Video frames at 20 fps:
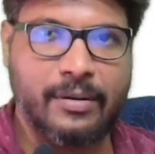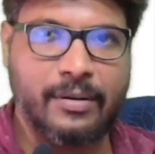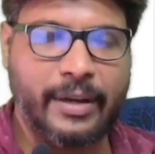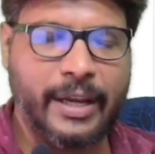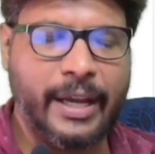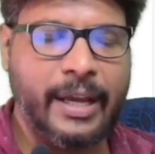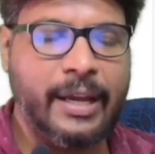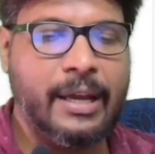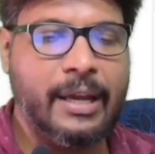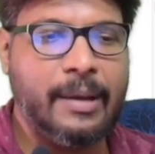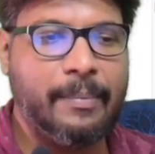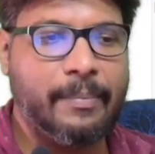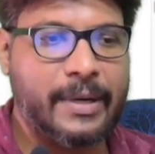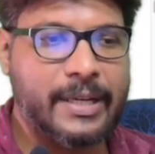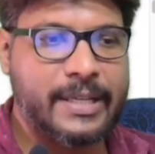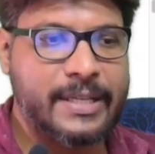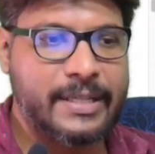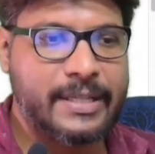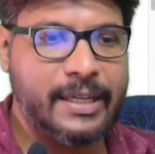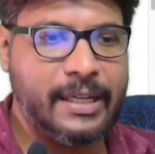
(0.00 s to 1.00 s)
Okay,
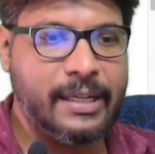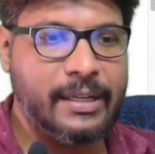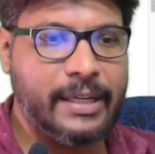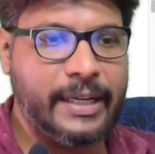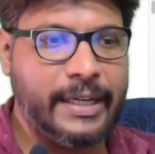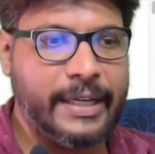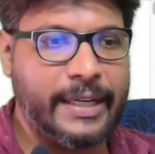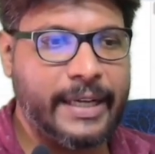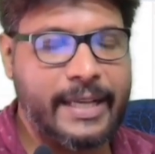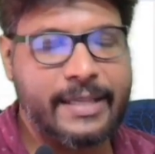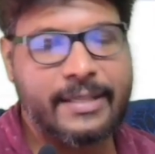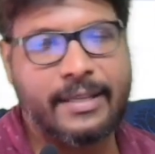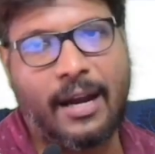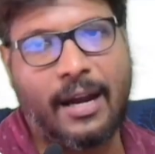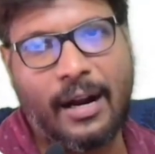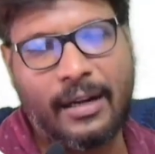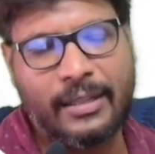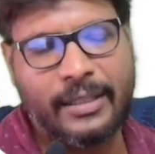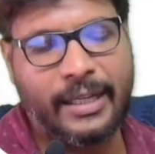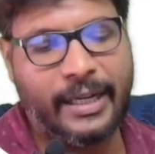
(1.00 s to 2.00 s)
but still it has
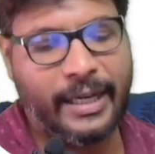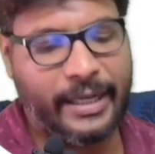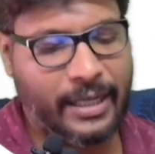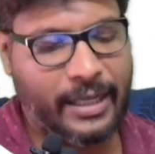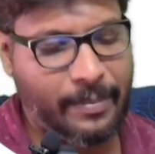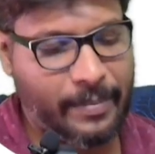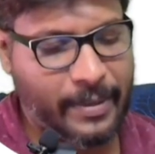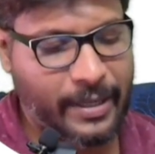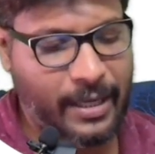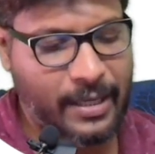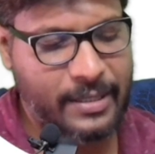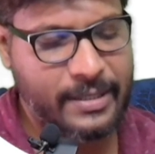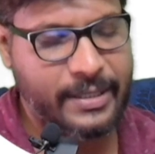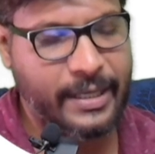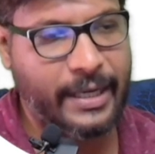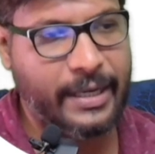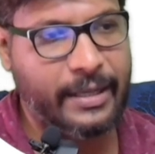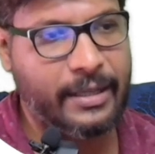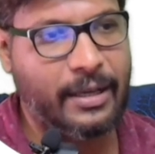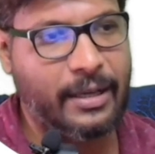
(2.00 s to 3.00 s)
all the data, because
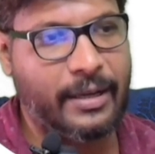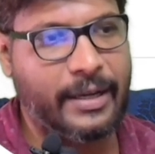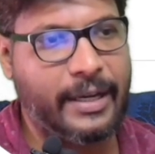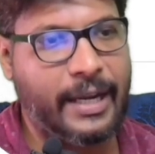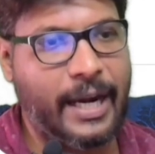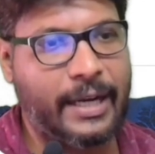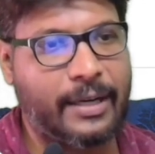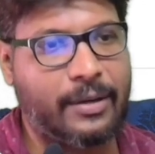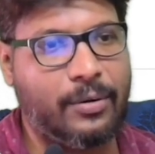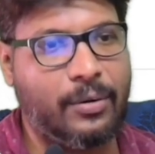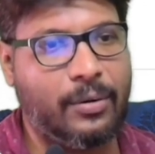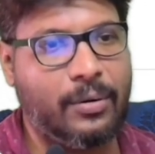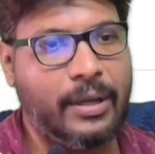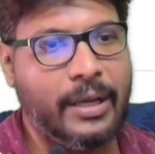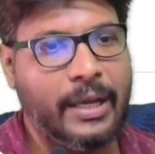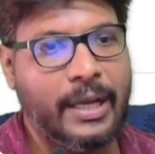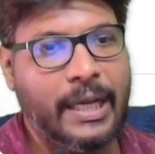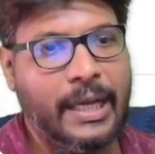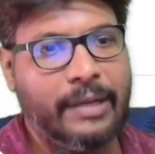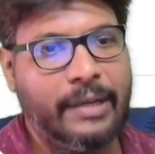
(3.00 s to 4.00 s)
in the React code
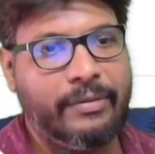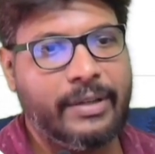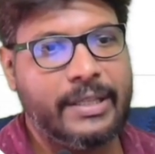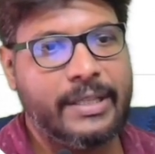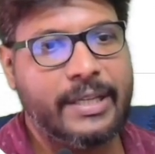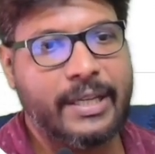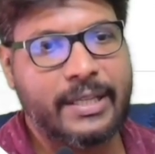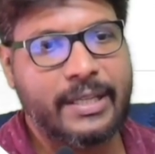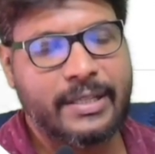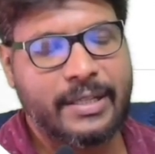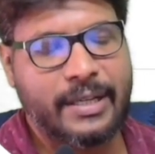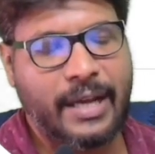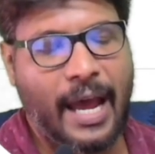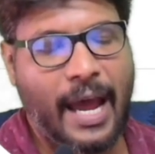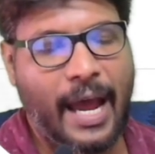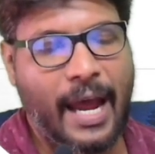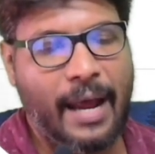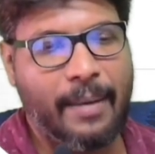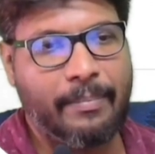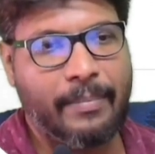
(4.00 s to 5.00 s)
we just
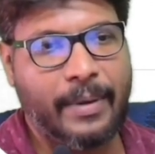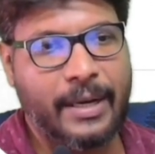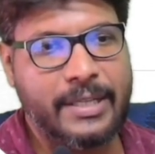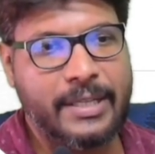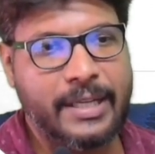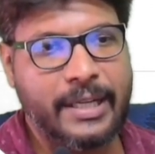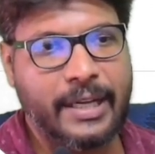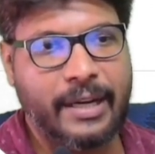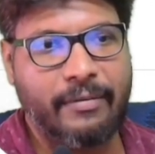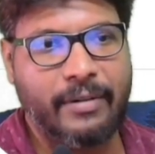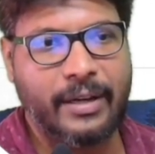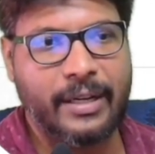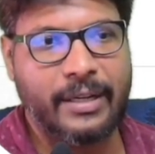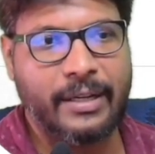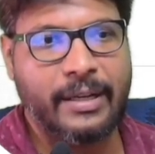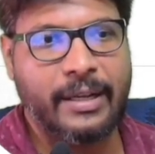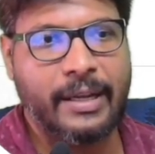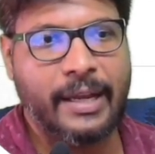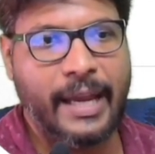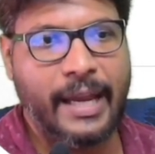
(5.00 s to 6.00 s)
merging our
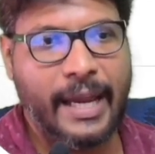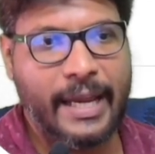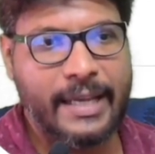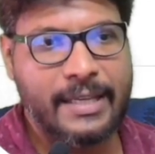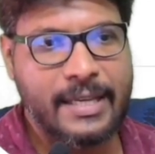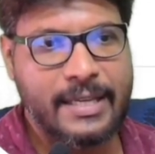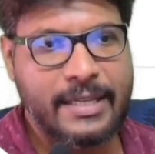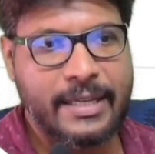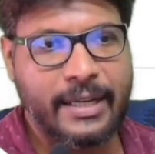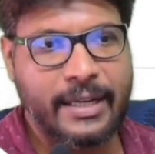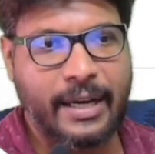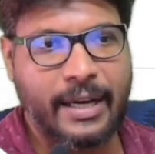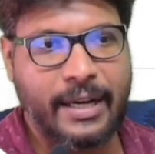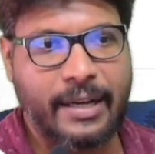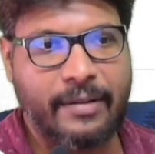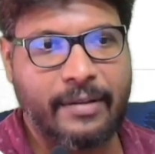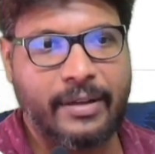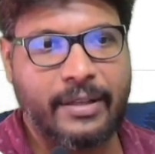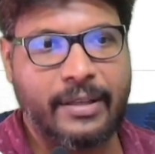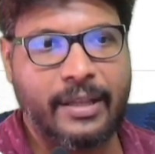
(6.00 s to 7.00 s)
existing
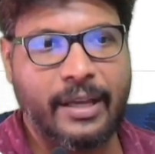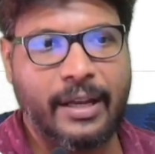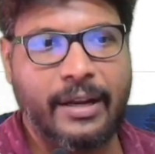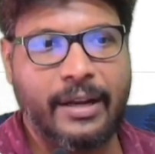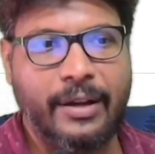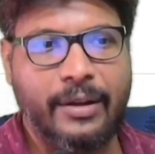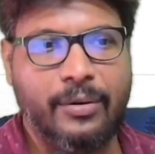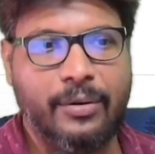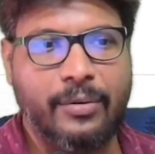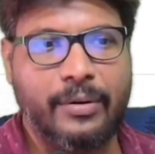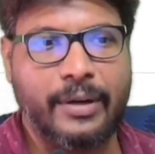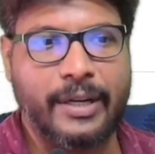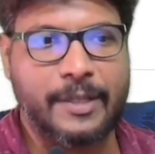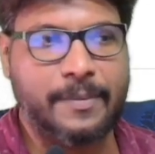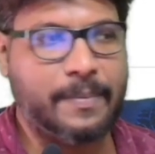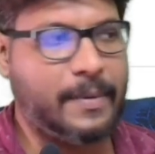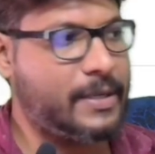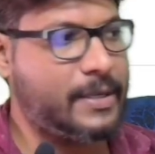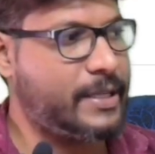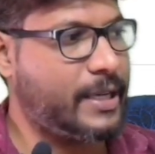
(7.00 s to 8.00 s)
array with the new
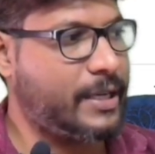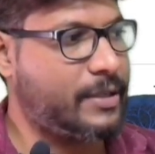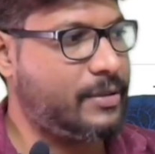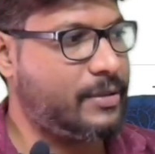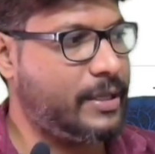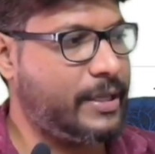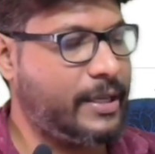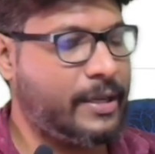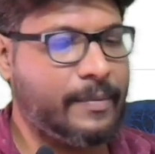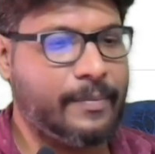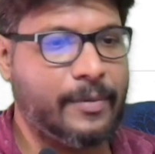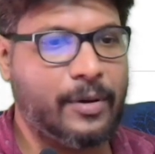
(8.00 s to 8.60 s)
response actually here.